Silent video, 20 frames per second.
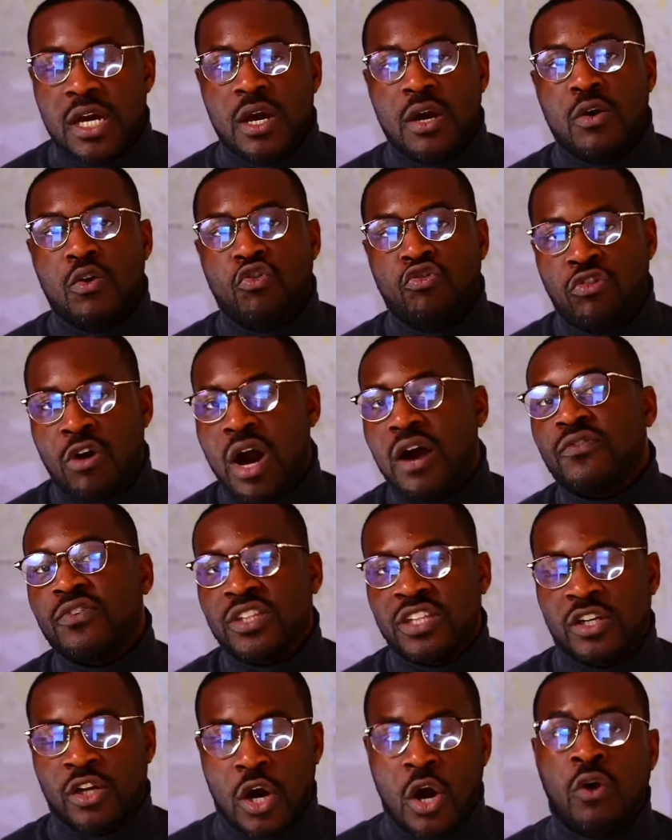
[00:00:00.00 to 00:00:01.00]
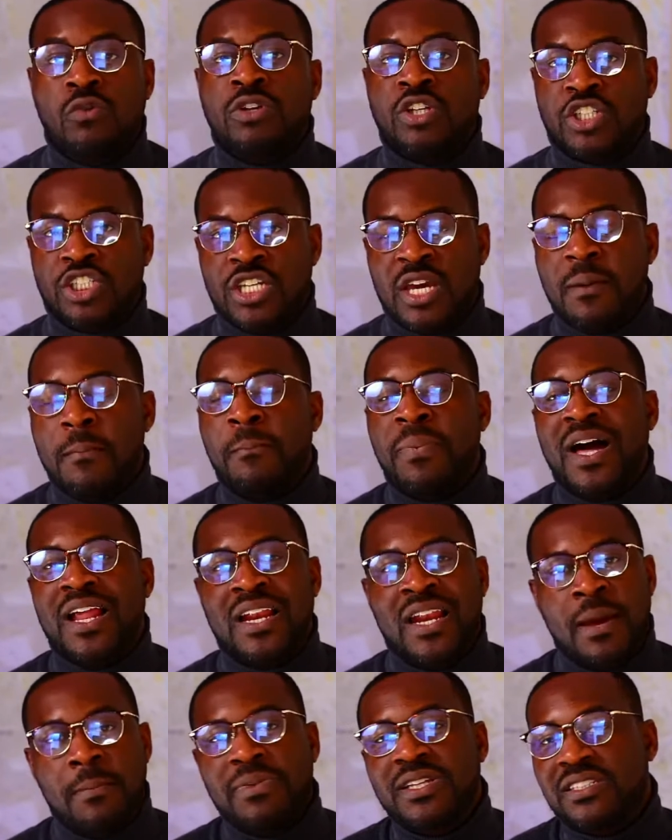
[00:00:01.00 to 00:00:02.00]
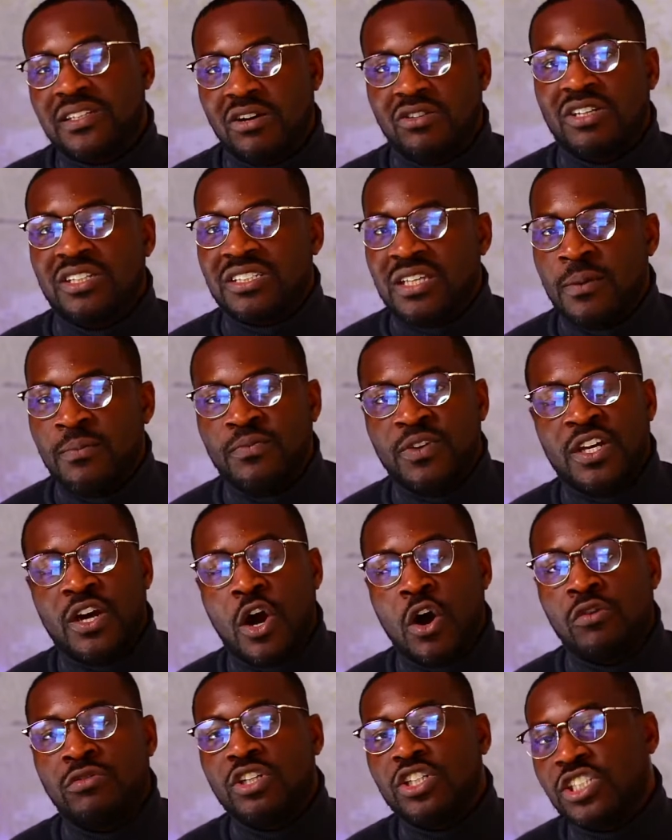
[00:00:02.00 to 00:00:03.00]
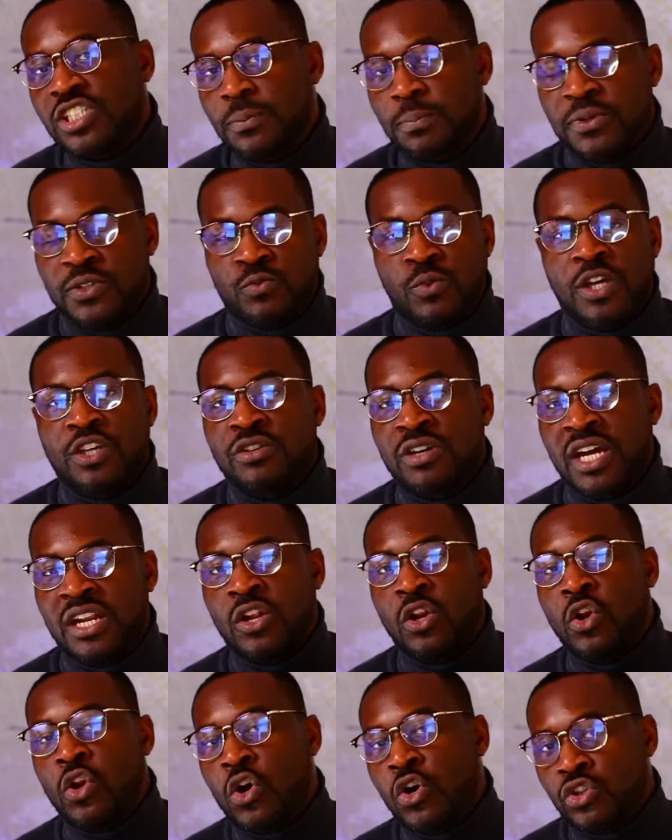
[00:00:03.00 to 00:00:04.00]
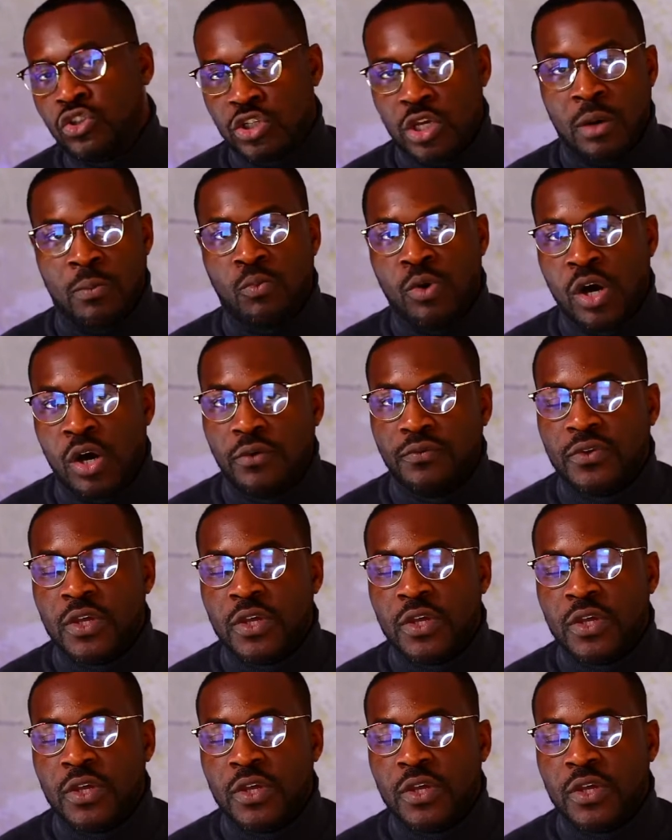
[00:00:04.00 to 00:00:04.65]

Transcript: rather than ownership. But let me tell you something, ownership is where you get the long-term wealth.